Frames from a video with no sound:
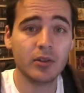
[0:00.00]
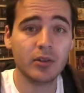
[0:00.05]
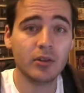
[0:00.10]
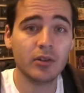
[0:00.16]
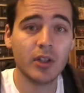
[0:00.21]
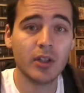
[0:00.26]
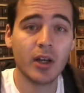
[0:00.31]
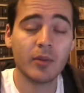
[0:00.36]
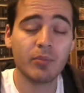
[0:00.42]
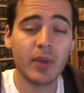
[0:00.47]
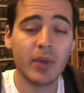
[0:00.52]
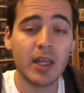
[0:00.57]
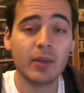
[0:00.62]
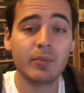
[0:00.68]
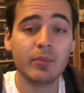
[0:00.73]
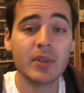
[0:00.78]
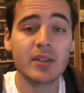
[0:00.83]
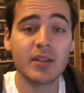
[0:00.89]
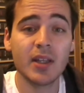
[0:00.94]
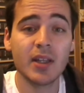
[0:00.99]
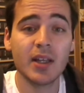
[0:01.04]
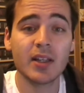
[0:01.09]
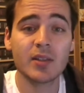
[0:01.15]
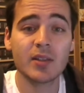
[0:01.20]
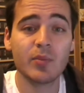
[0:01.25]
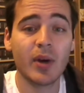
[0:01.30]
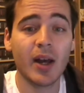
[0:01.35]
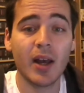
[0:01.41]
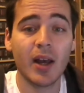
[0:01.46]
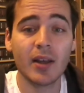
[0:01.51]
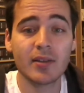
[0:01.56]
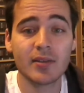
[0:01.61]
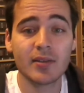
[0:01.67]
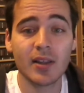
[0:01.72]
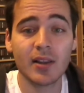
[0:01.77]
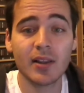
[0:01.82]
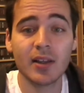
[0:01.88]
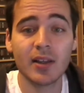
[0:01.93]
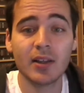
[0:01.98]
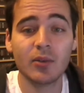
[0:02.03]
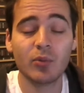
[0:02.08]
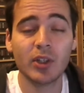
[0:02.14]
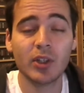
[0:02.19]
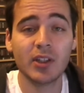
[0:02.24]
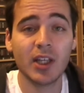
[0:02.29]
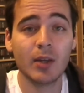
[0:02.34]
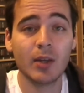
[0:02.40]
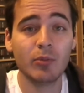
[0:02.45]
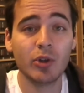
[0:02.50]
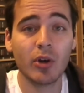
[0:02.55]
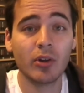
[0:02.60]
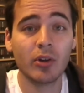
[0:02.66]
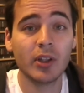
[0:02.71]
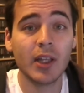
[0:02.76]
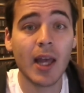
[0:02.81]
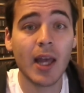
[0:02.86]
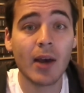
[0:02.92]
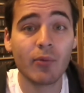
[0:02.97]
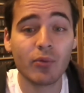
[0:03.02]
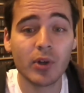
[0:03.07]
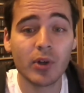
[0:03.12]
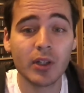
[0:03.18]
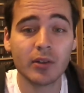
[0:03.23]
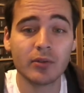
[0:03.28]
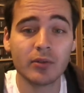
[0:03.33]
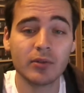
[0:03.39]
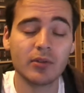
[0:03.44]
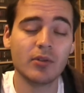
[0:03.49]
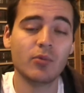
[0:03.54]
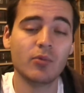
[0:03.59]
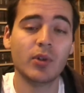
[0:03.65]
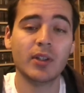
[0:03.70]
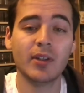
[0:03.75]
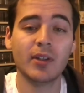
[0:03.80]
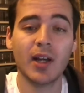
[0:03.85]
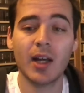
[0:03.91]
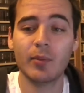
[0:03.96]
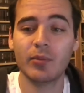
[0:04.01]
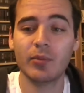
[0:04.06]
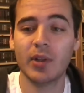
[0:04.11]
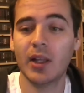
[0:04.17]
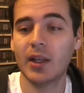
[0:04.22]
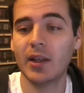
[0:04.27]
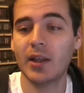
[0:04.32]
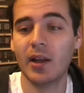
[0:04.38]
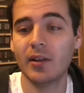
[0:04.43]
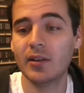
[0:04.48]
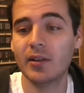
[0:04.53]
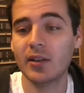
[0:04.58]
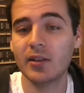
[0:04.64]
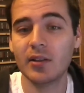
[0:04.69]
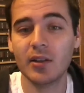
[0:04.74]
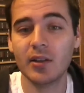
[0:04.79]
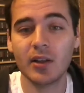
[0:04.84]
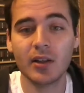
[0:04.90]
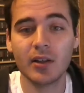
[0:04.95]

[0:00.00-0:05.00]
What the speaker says: not make mistakes by selling one game you only have one time, like I did